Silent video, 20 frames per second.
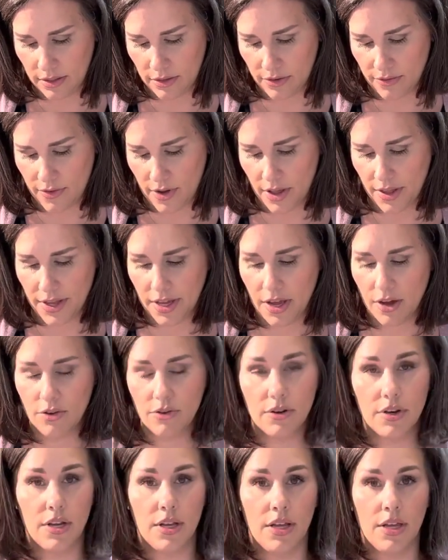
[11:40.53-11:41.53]
falling
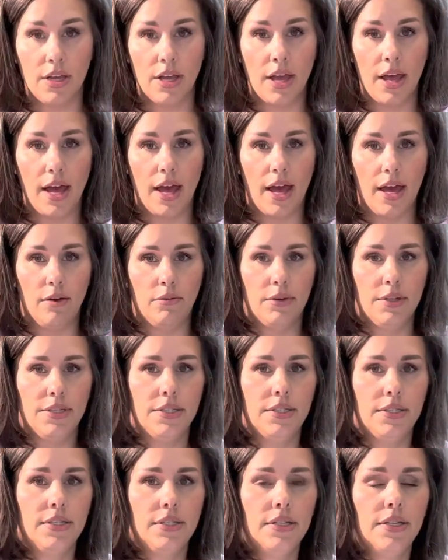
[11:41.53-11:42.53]
out. I
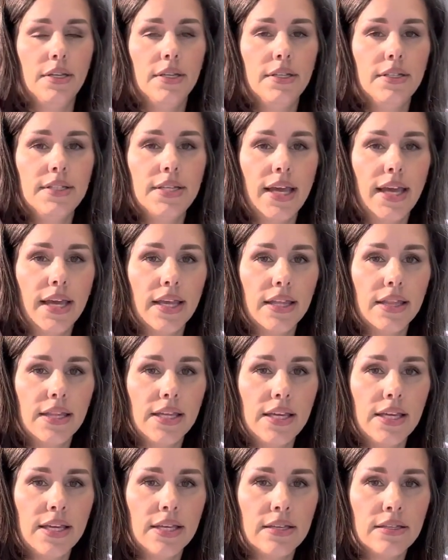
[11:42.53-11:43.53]
would take
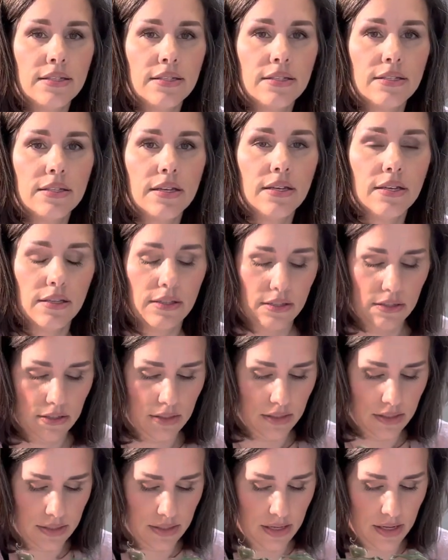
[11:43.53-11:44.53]
these.
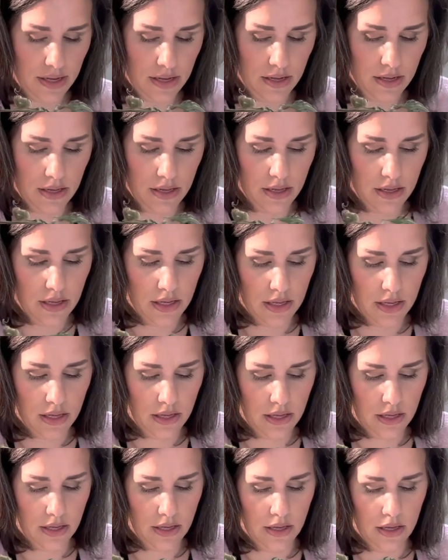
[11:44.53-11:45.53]
Let's see.
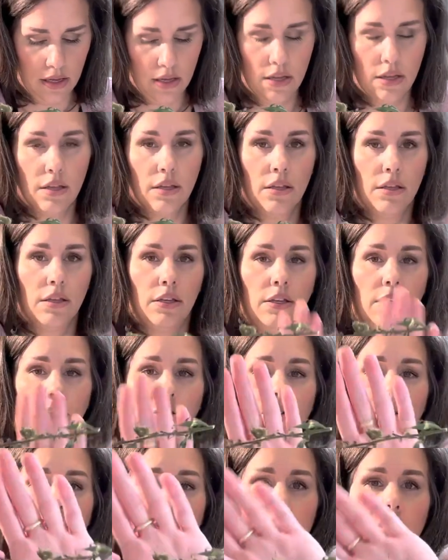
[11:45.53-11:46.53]

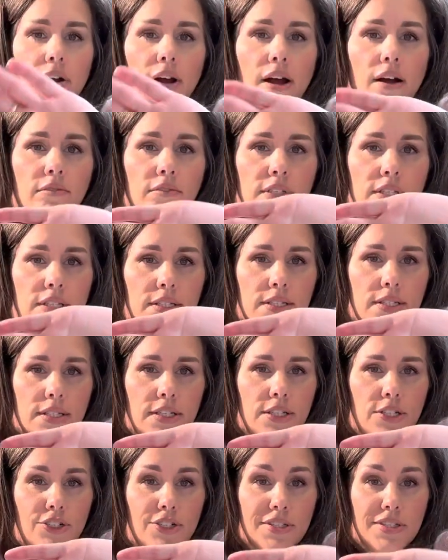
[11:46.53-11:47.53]
These are
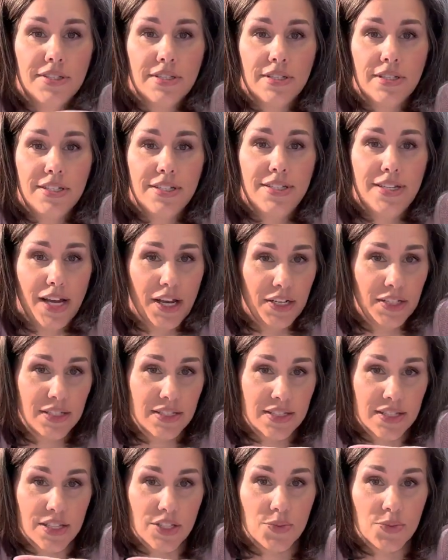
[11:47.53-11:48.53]
obviously just done
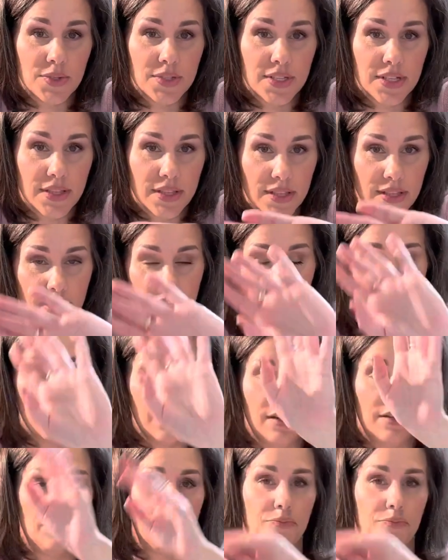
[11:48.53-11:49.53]
because this was in the